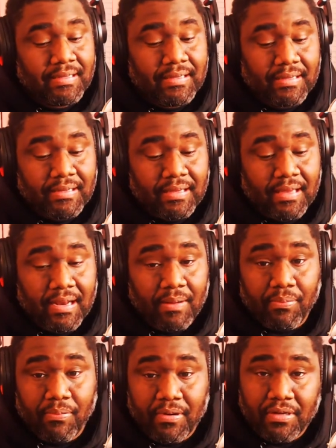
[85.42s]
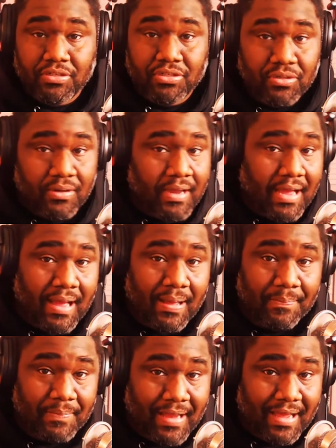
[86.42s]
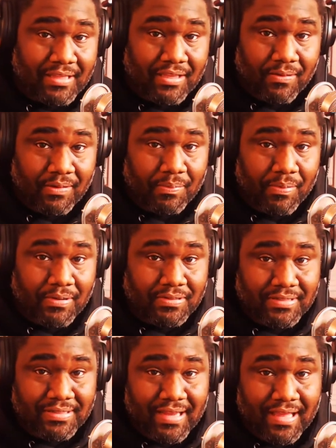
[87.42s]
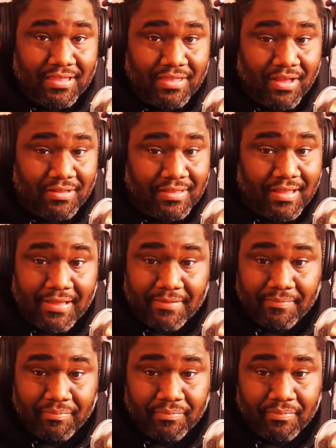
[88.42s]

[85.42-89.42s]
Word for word: And I'm pretty sure I'm not the only person that thought that.